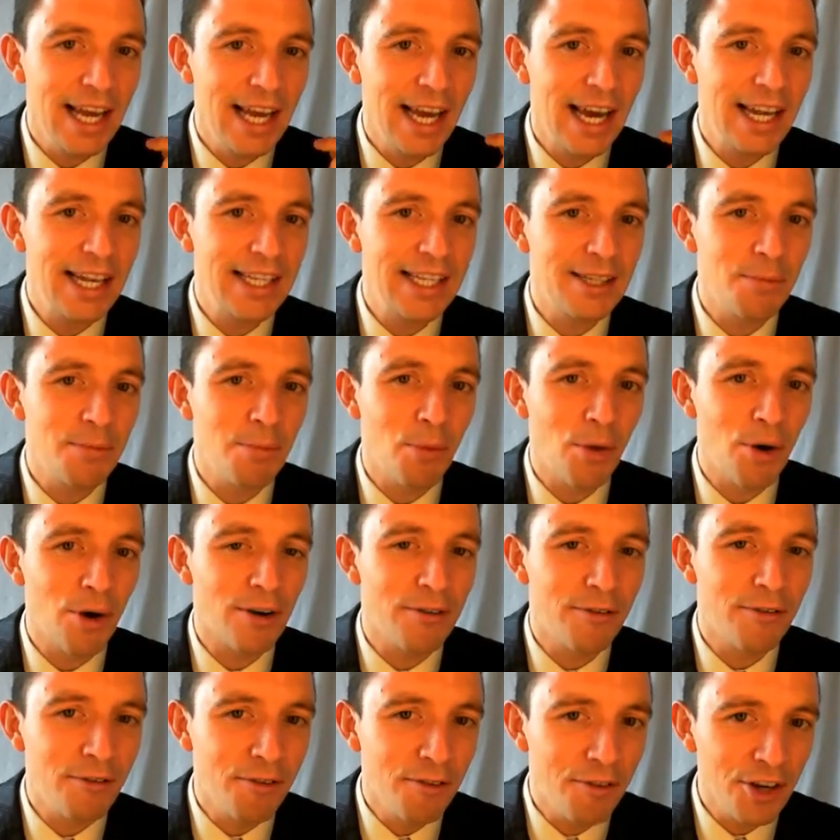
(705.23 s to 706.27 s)
a little more
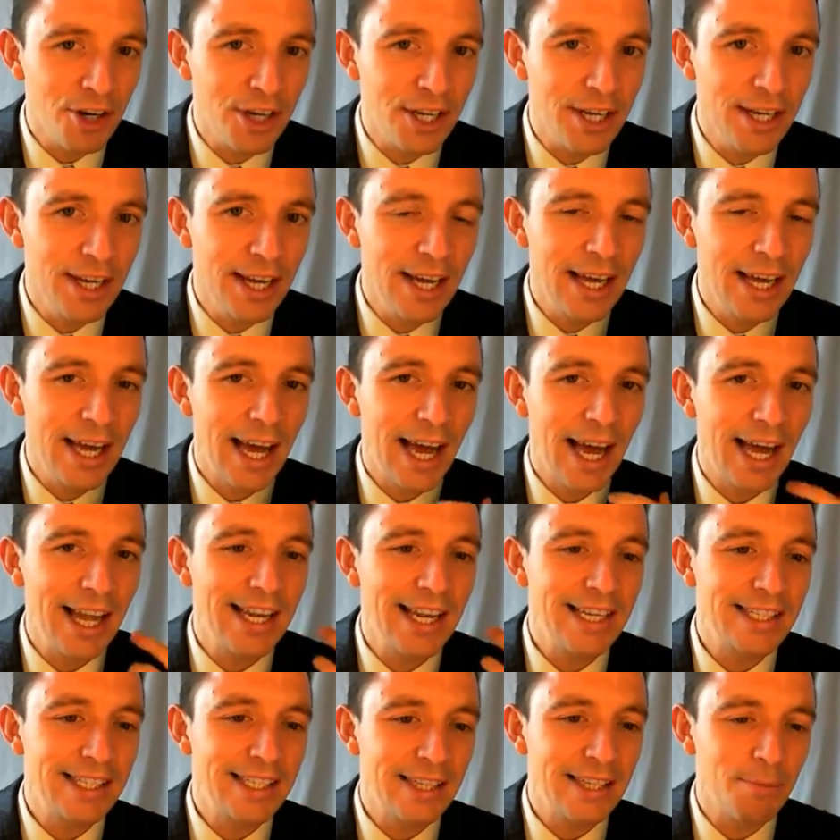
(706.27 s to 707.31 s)
funny, a
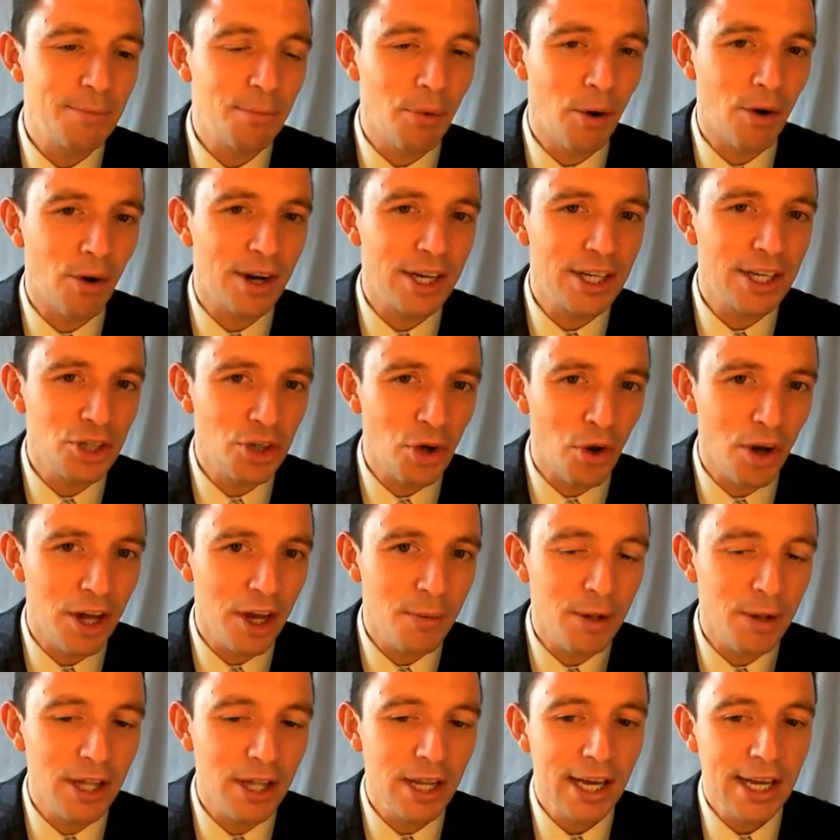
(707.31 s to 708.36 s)
little more
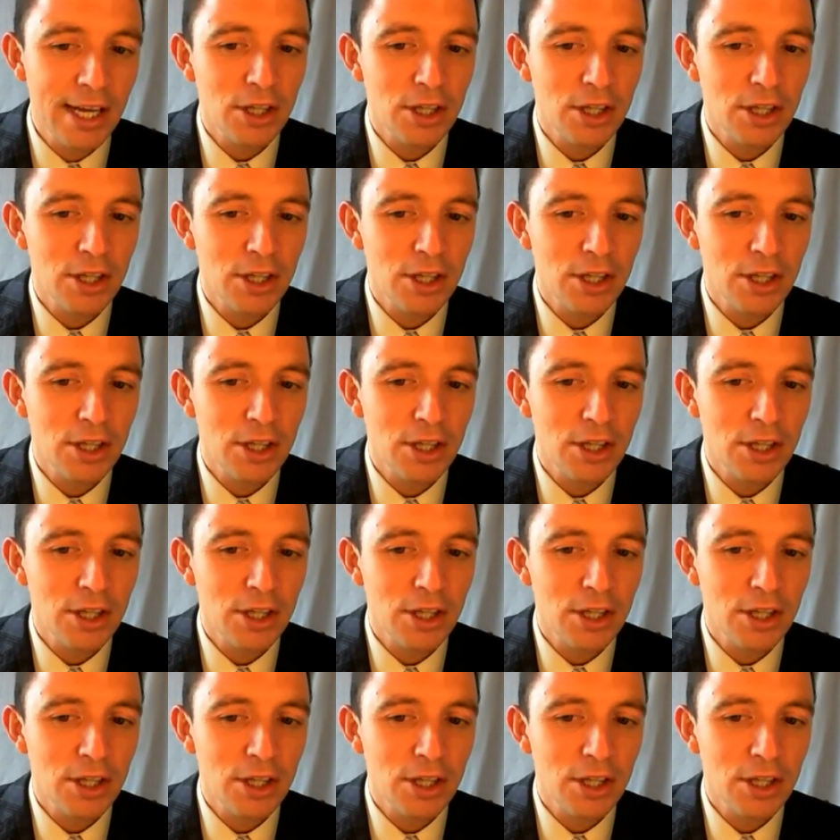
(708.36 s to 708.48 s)
enjoyable.